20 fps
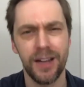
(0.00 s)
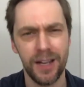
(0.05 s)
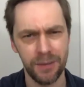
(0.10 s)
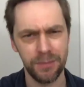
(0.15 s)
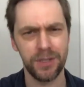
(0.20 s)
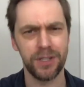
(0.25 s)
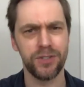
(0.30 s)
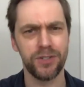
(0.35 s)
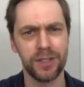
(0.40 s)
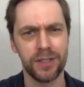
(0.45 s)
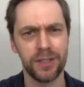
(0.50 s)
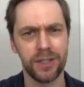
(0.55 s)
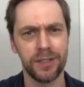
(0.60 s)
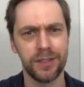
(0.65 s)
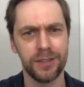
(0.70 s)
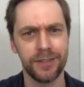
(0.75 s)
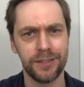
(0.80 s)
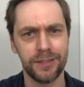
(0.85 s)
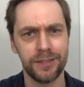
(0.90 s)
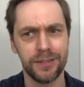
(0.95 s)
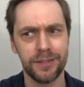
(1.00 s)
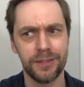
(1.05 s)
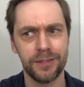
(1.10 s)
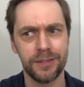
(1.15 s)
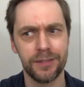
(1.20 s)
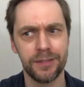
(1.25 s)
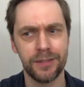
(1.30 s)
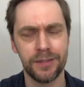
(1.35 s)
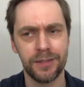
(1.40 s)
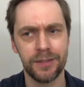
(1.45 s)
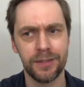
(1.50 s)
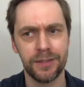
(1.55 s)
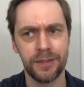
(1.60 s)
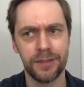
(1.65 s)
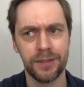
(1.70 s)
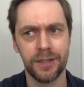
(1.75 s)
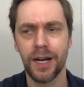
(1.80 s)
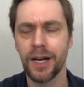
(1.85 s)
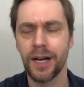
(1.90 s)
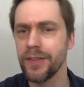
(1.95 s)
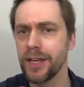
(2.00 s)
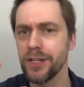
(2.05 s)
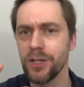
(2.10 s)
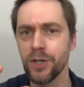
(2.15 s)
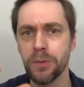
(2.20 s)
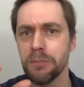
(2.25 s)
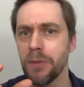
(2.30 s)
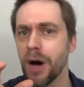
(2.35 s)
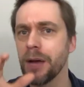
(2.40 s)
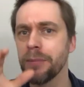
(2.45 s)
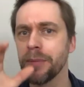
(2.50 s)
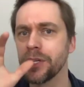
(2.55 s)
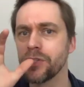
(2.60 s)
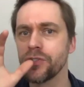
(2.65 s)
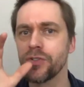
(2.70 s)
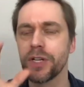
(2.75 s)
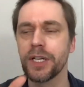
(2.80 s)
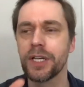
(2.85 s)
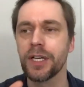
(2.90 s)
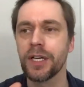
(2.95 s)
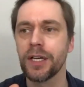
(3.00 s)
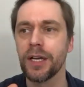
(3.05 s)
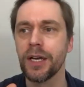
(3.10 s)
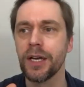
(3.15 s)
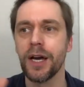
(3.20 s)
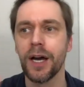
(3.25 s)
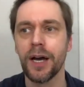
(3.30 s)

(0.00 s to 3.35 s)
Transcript: drink that. And then you're miming drinking it,